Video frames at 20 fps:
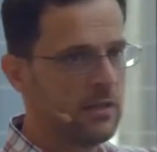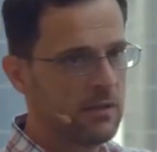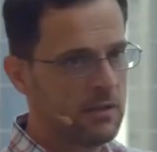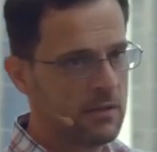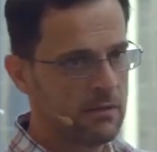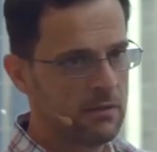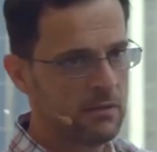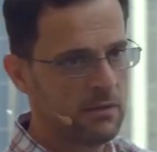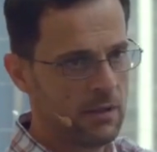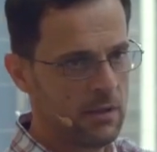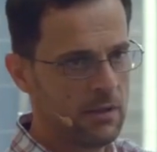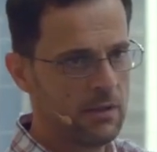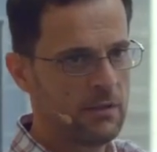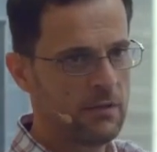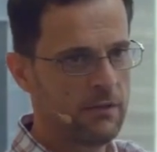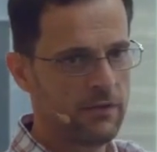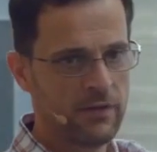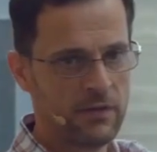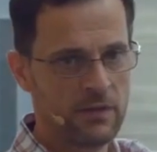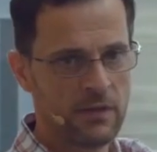in
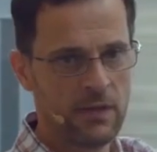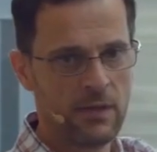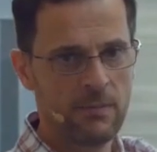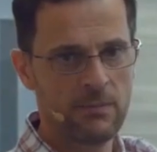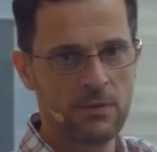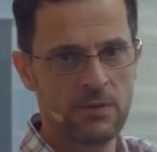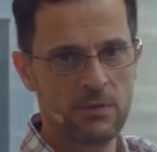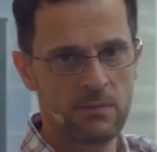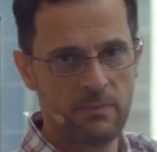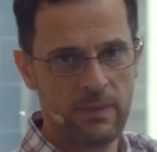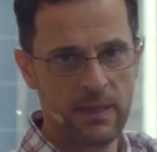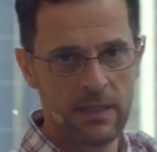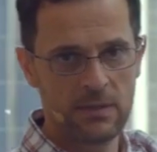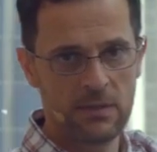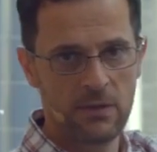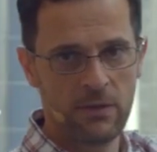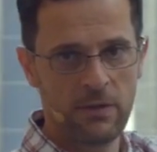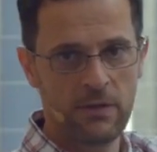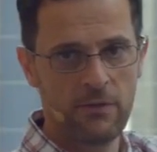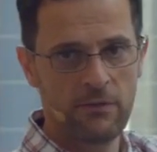different teams
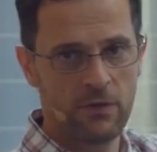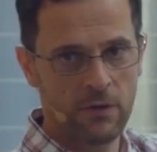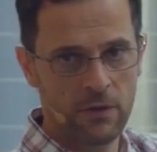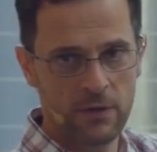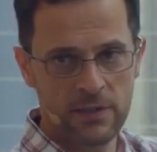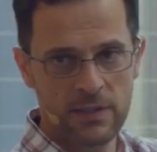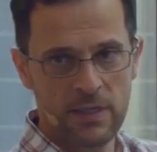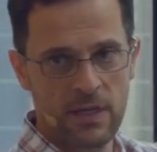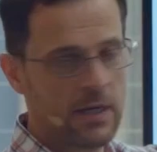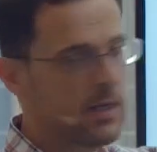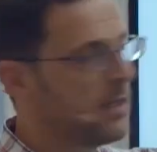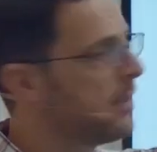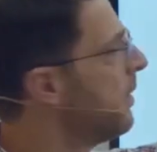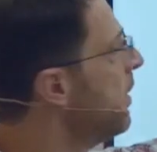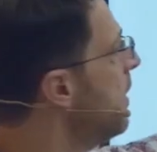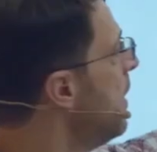based on the focus area.